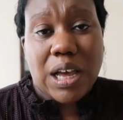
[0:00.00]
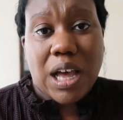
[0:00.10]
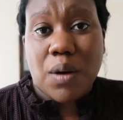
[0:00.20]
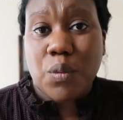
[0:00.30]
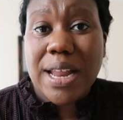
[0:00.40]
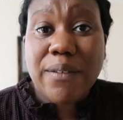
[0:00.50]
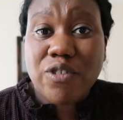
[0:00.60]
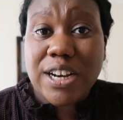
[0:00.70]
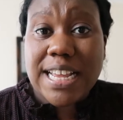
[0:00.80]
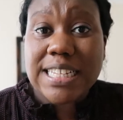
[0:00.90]
whatever
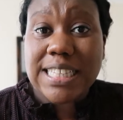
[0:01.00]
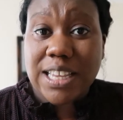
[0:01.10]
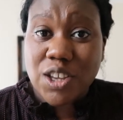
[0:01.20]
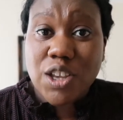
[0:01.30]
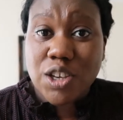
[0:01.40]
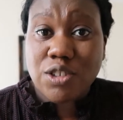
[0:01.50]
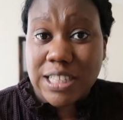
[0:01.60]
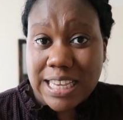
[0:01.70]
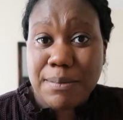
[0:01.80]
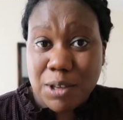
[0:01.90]
it is that you use to
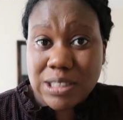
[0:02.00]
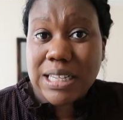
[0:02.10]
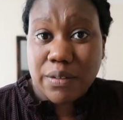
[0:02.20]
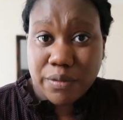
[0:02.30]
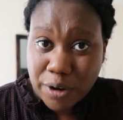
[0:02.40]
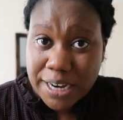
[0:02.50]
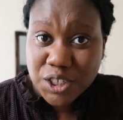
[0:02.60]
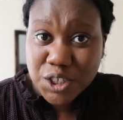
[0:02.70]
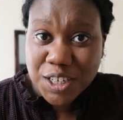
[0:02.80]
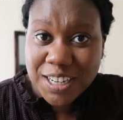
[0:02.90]
keep yourself
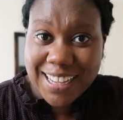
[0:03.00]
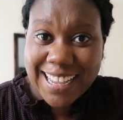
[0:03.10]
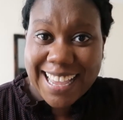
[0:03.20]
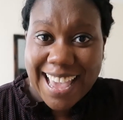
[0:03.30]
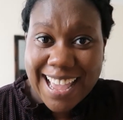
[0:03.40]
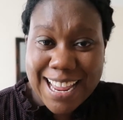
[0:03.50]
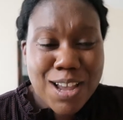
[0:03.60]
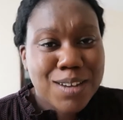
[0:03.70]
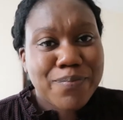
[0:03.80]
fresh, okay?